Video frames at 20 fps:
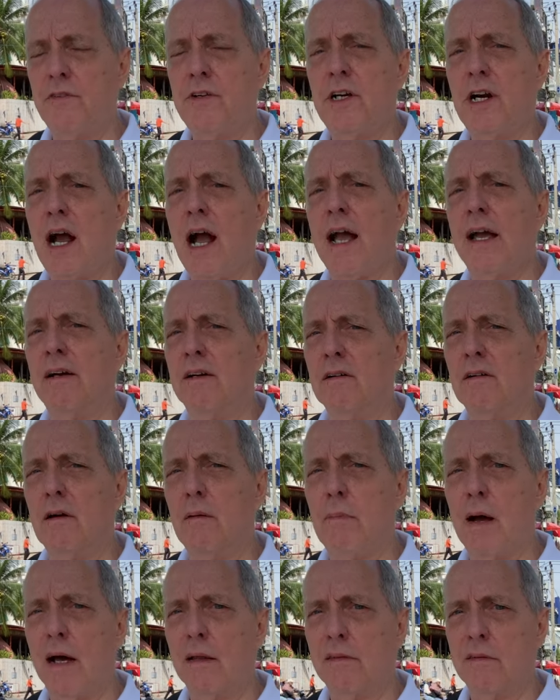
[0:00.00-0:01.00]
China
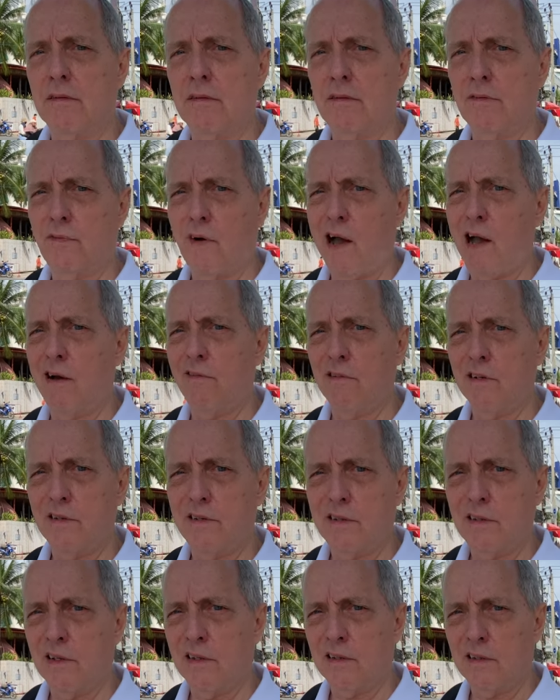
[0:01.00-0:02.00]
about this virus
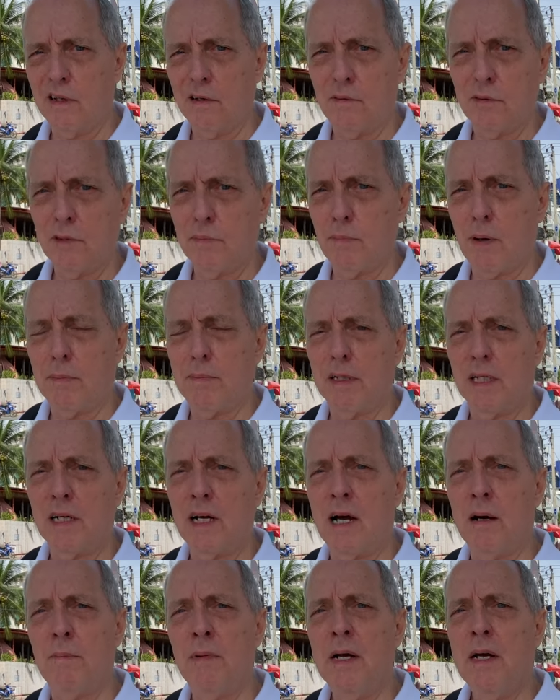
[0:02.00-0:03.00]
thing that was bubbling
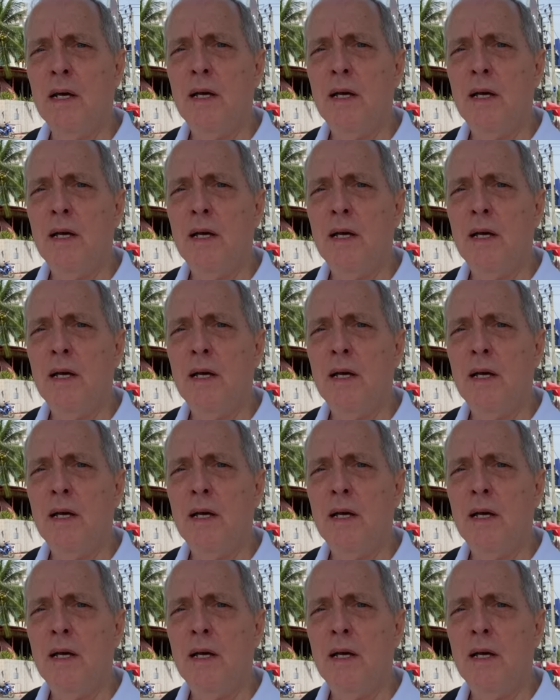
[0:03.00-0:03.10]
up,